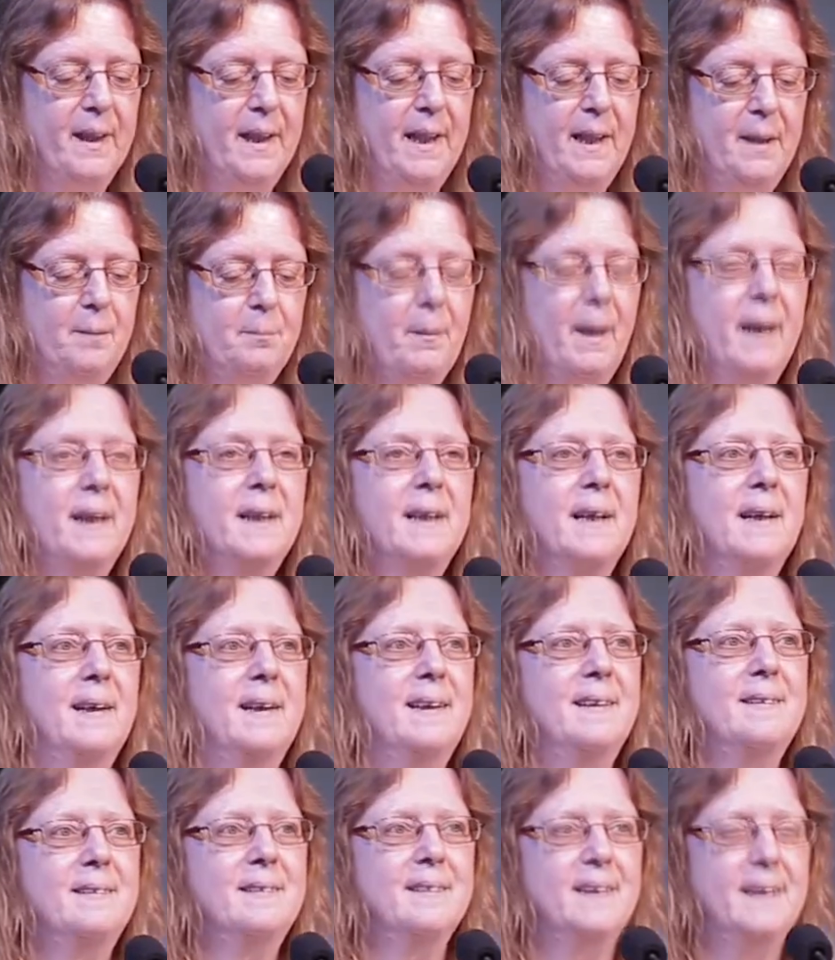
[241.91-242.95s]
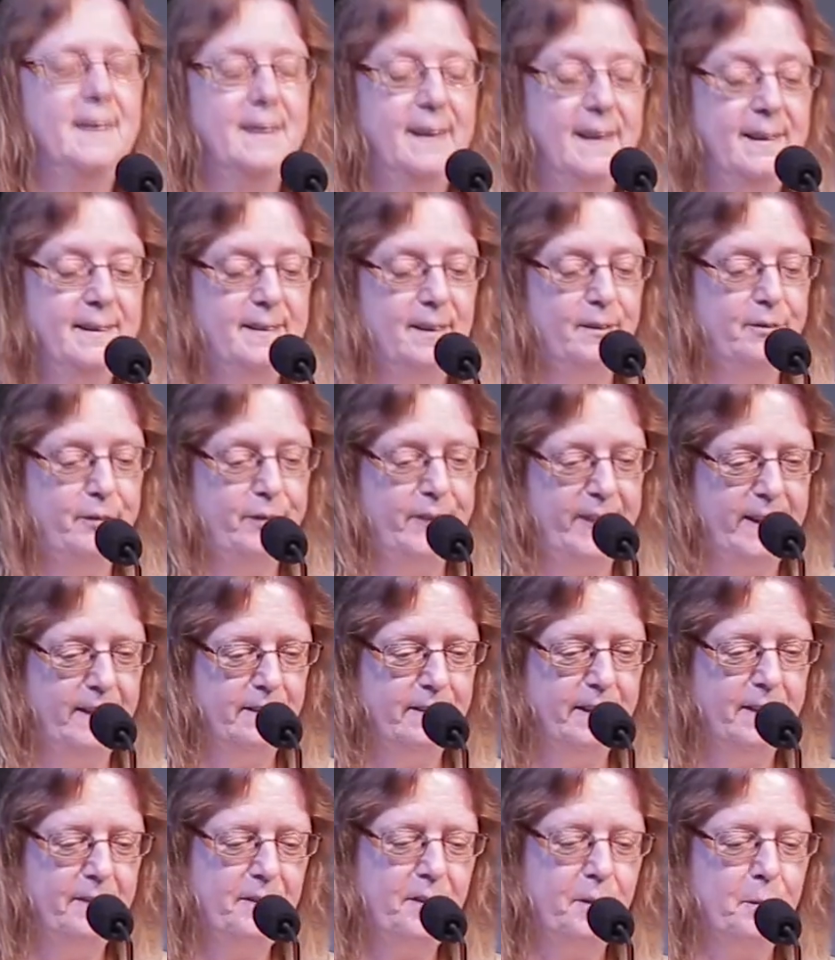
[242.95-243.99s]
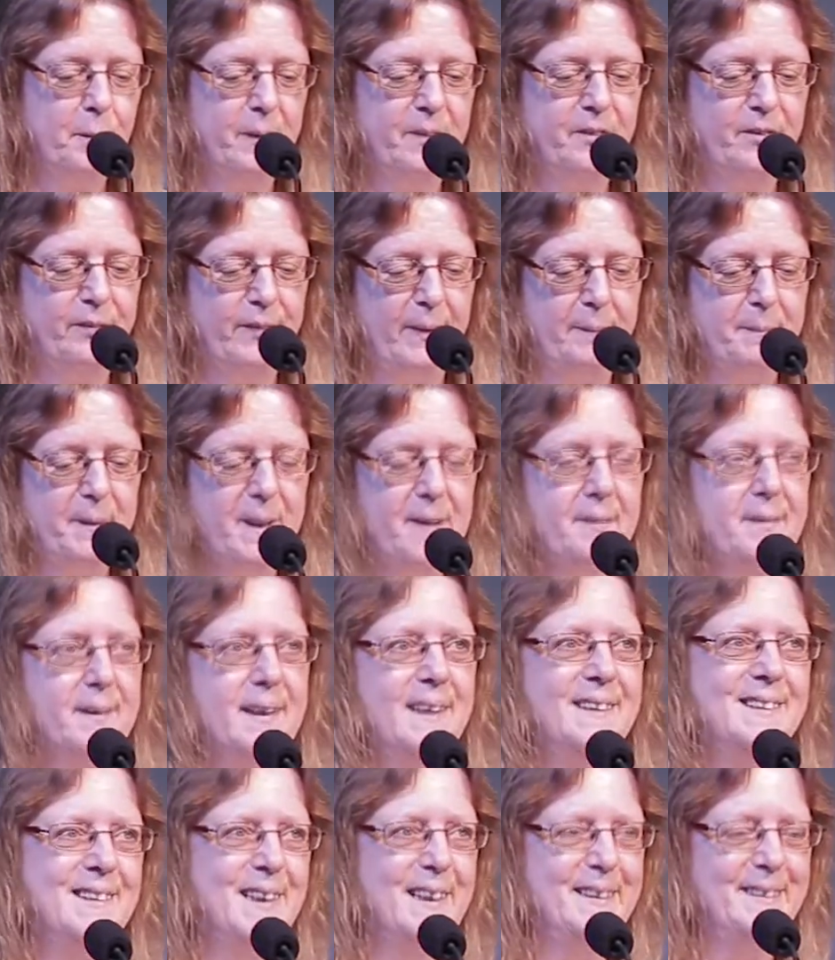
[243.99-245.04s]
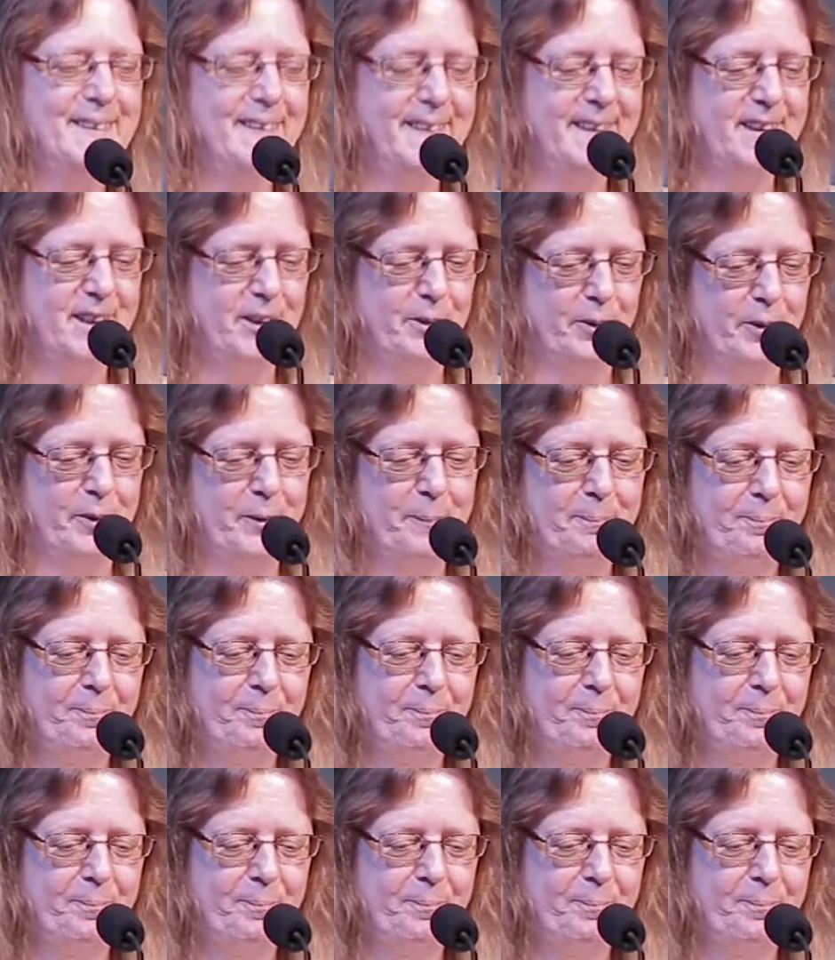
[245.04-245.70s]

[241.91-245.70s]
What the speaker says: In my case, in interference with feminist and gender issues.